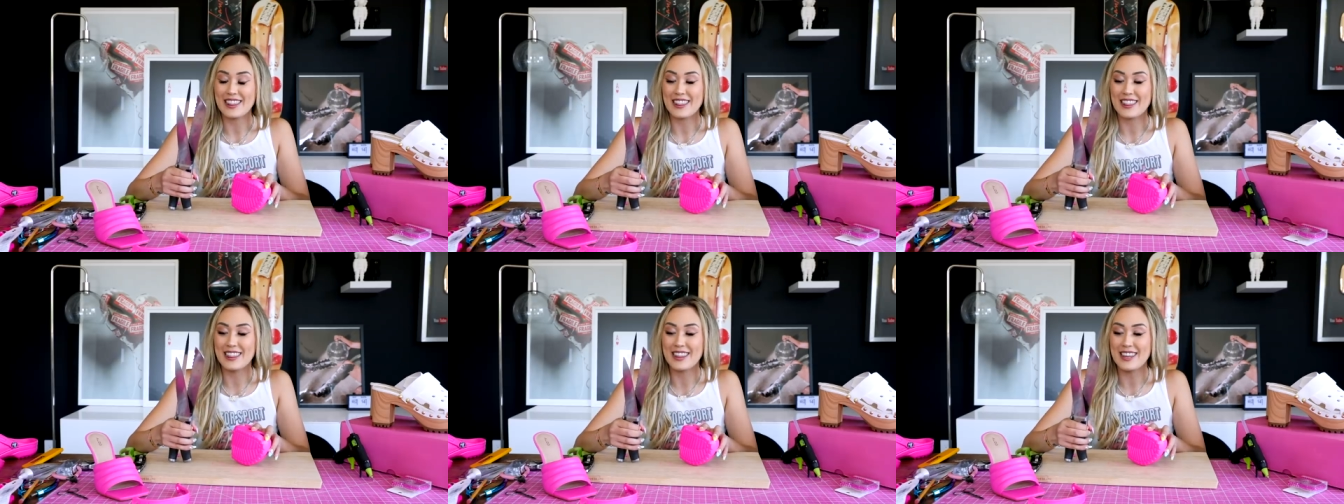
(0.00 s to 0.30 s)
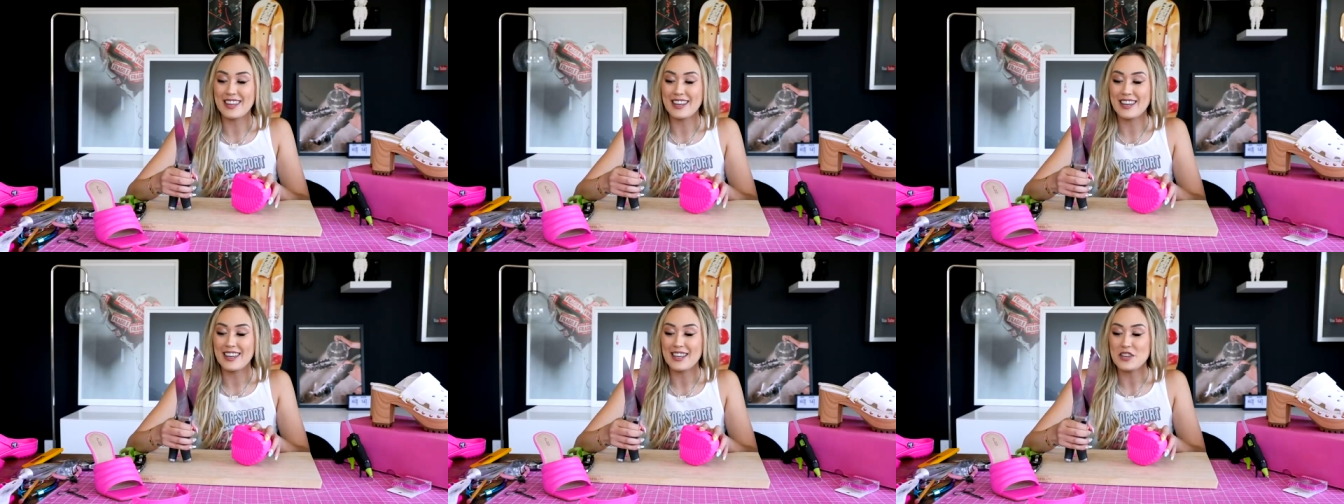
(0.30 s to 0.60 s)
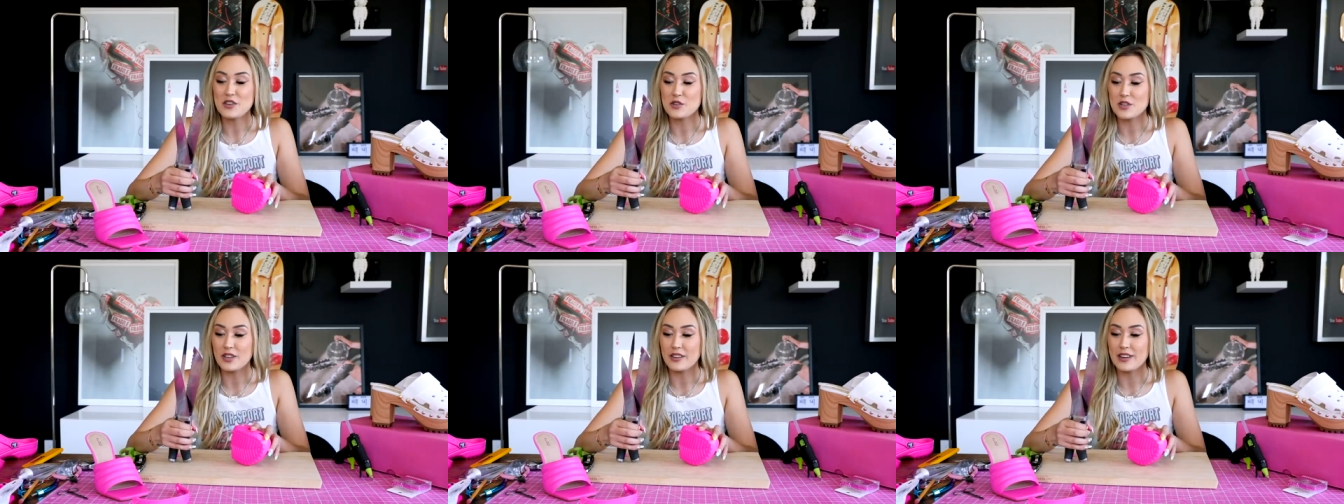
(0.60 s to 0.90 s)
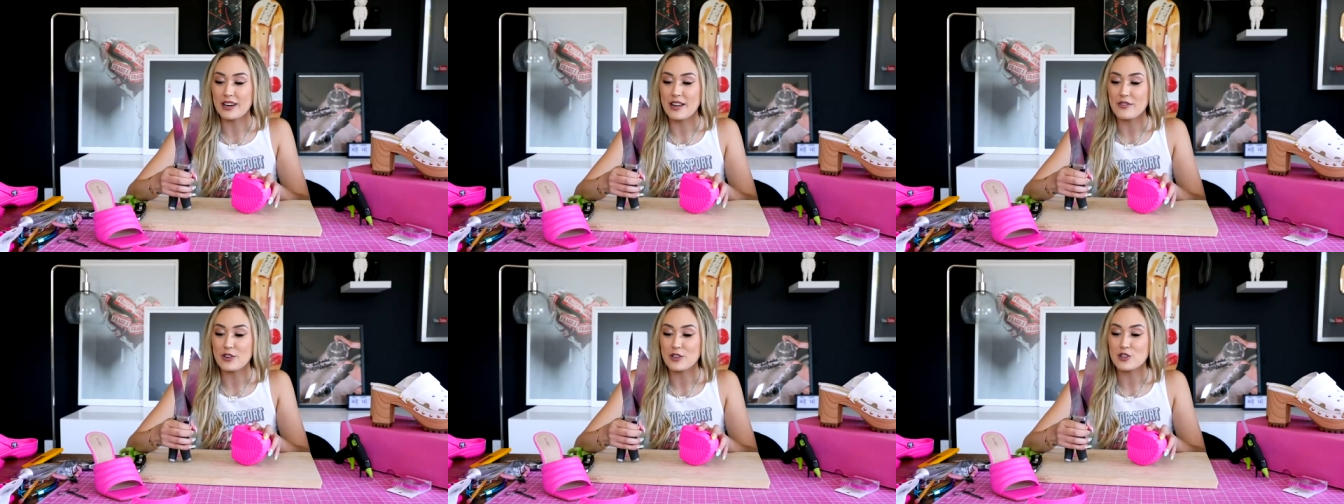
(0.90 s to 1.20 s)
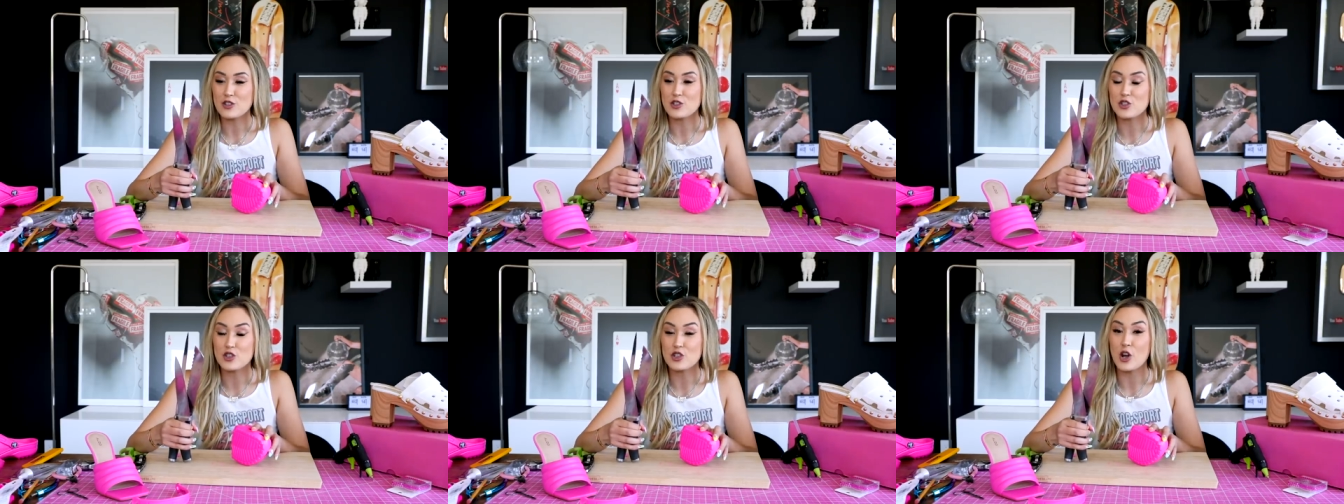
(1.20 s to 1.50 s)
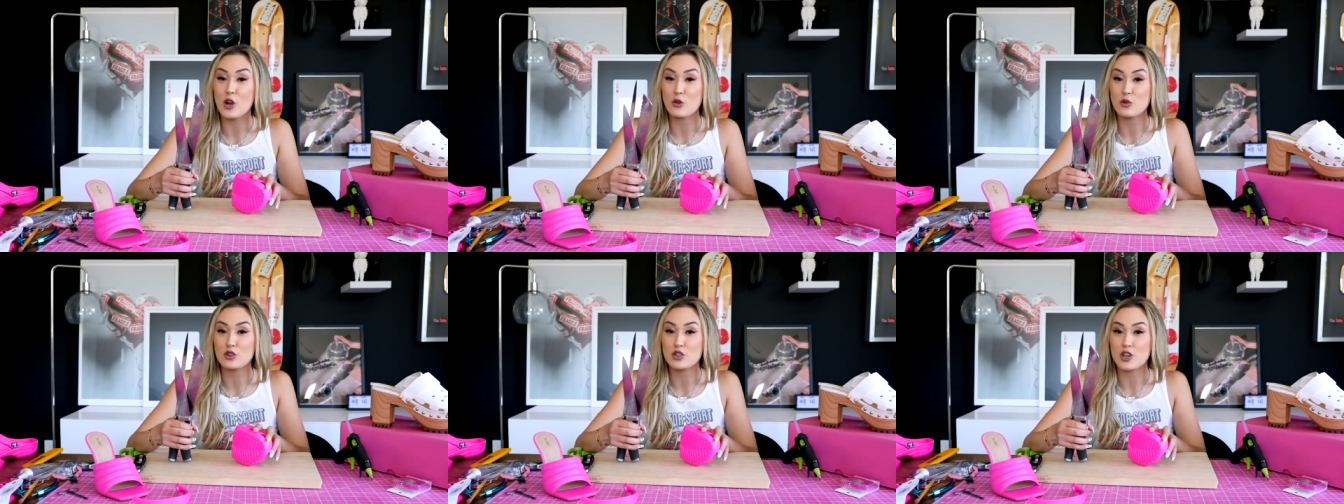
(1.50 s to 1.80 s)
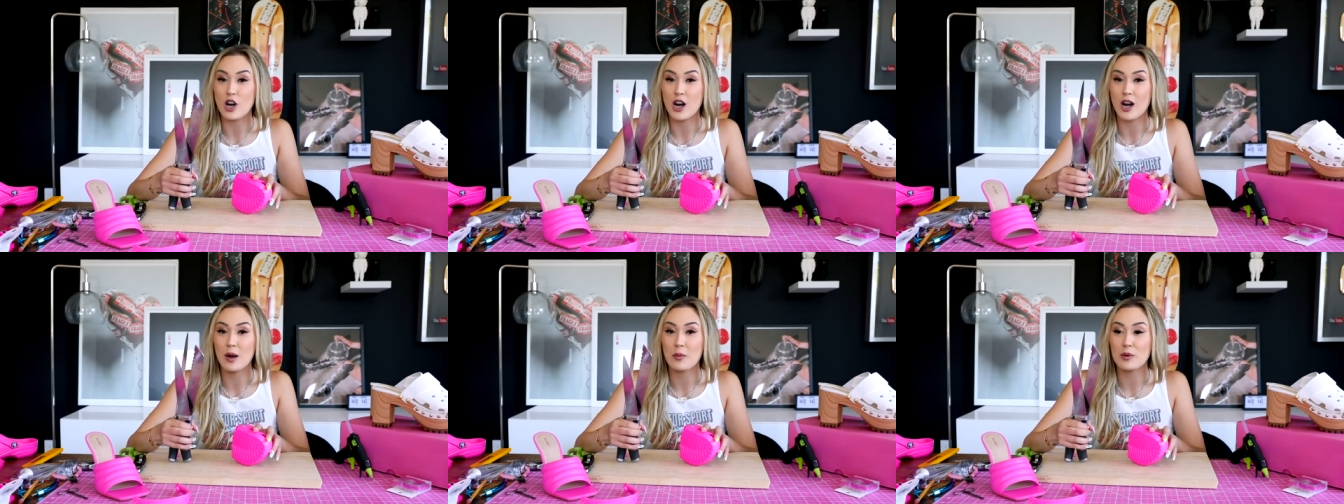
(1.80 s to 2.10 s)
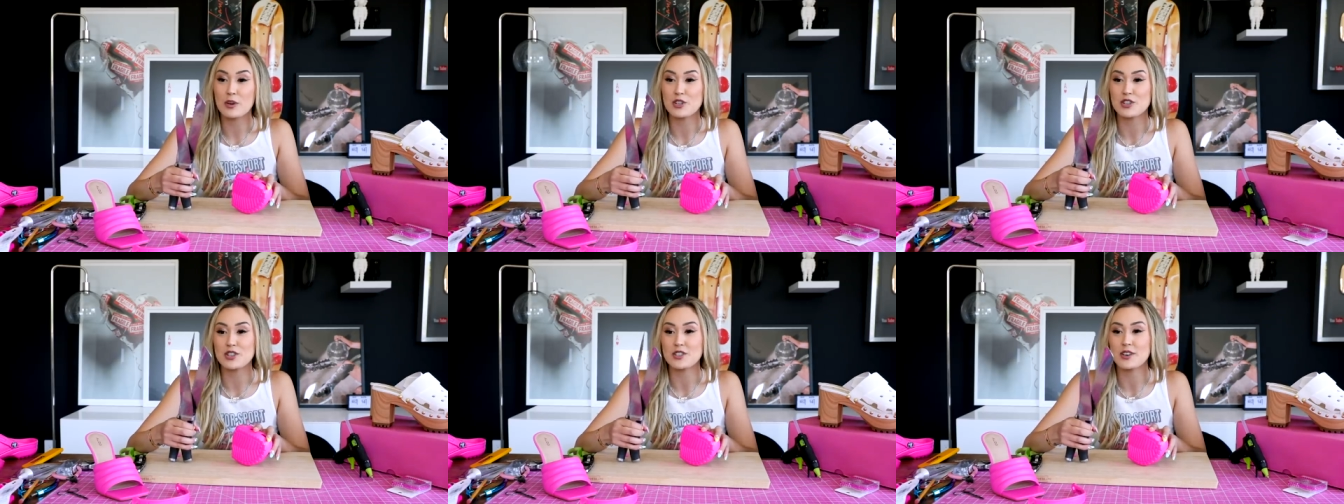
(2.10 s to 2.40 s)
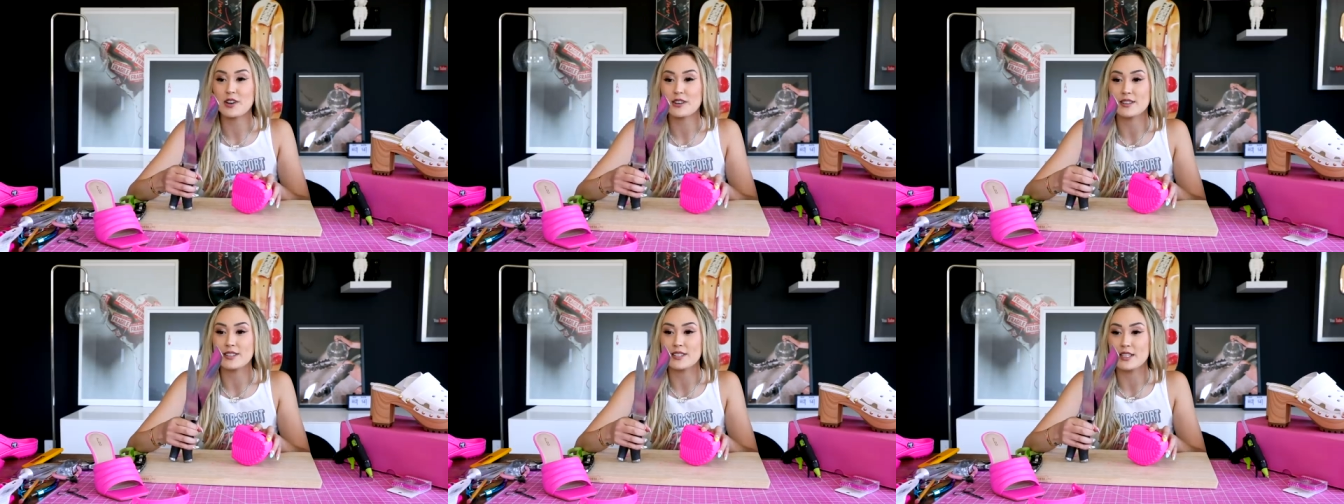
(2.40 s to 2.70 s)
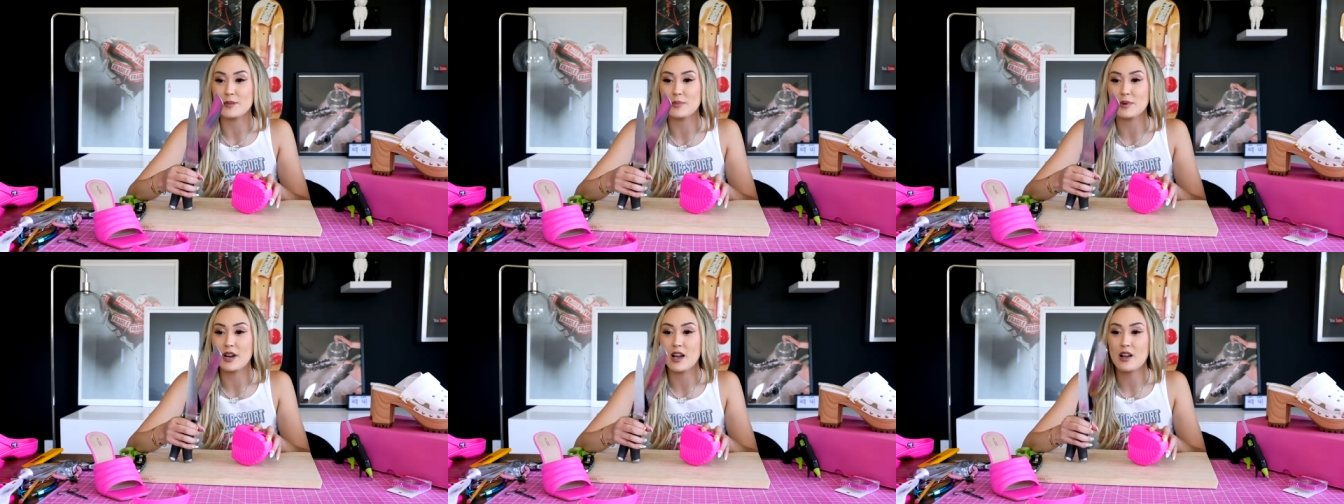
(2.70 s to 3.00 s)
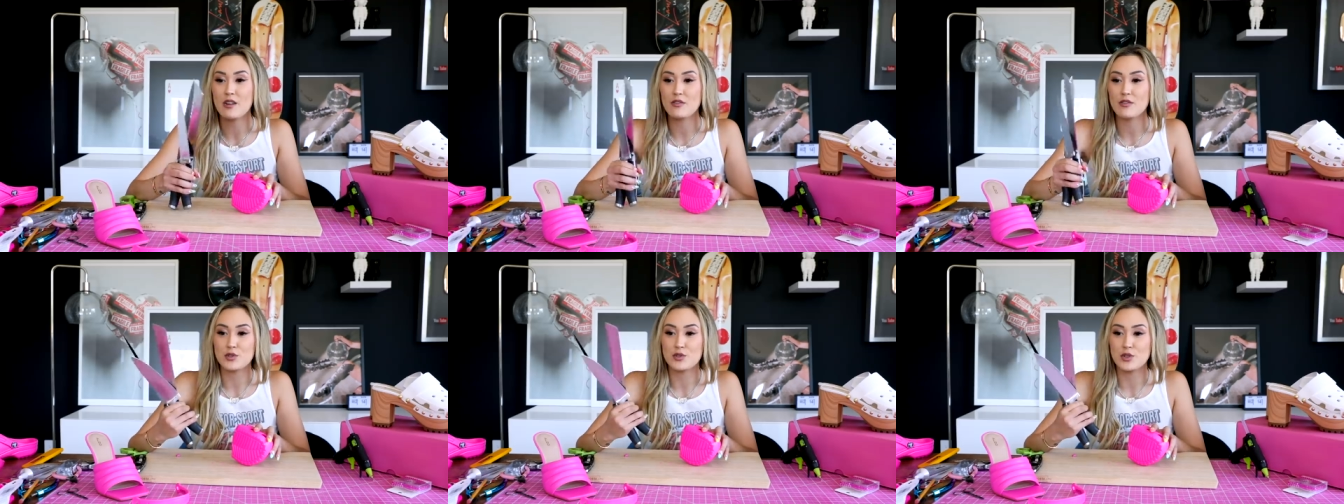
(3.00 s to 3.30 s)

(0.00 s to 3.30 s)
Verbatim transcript: The utility knife is so sharp, but it's just not deep enough.